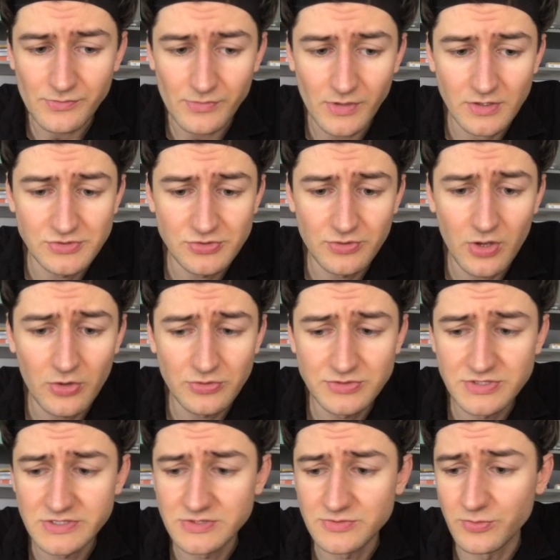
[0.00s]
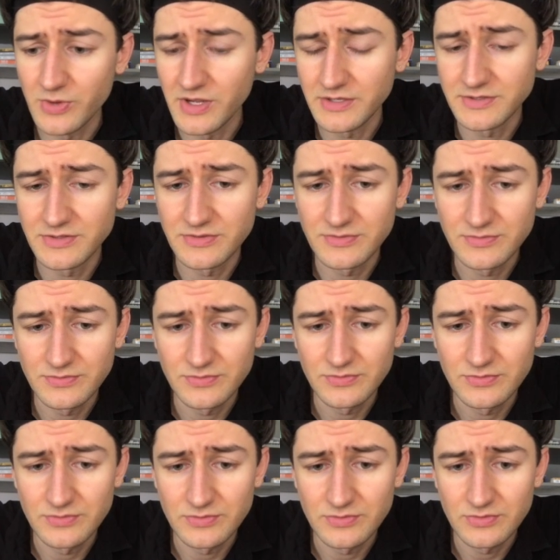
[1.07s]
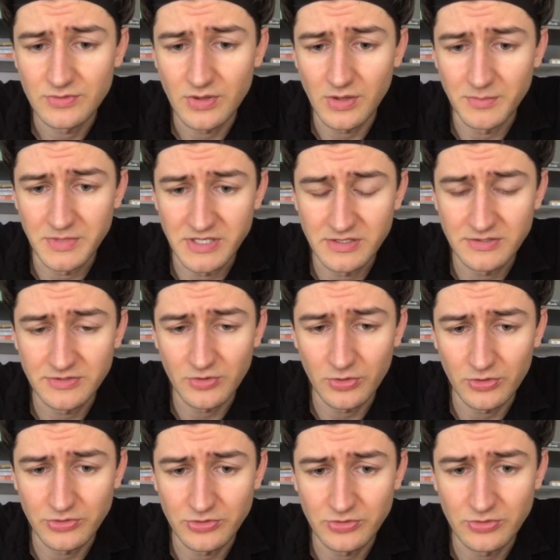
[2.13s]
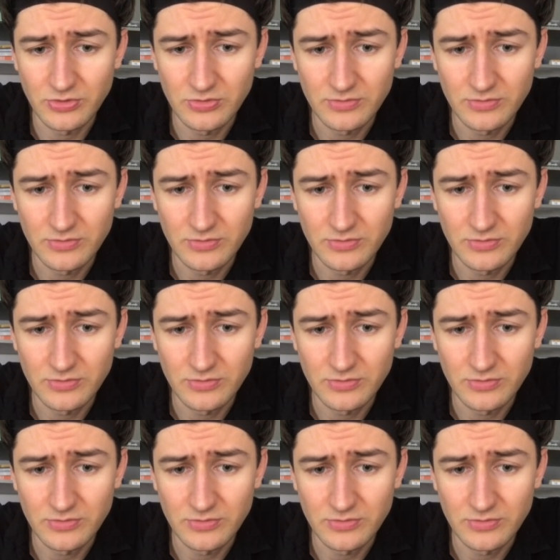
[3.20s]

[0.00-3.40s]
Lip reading: So now you just wait a minute or two.